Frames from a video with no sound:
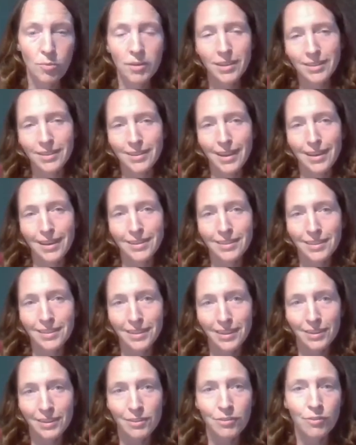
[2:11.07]
it's actually
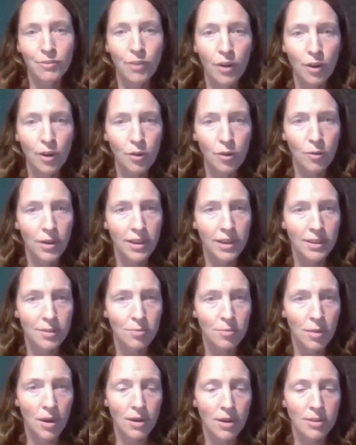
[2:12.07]
as far away as
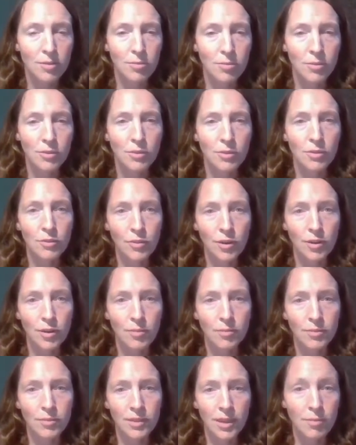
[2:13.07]
possible
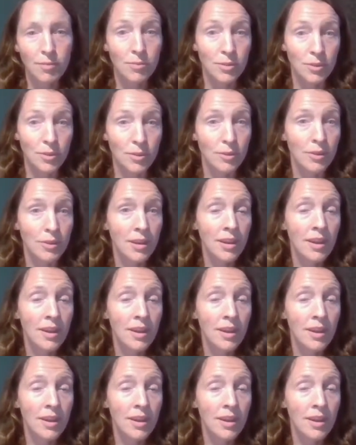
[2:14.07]
from Neptune.